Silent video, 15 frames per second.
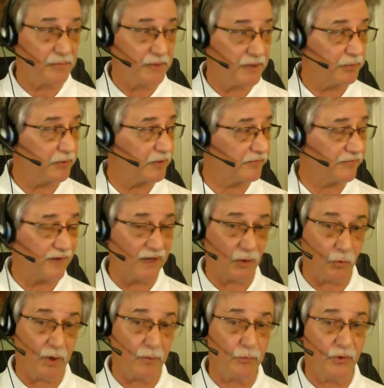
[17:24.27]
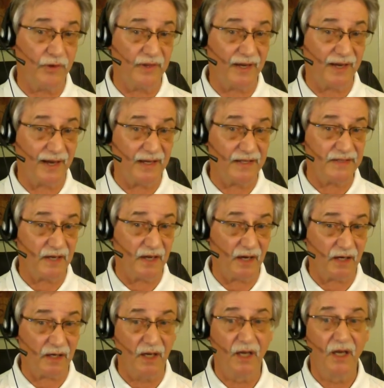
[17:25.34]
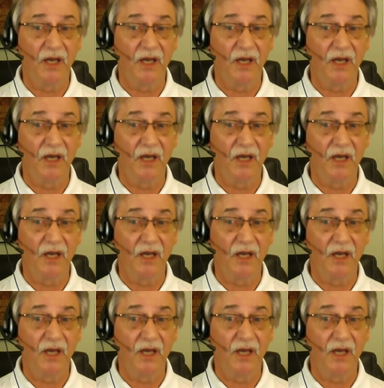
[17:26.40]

people to follow up with and contact,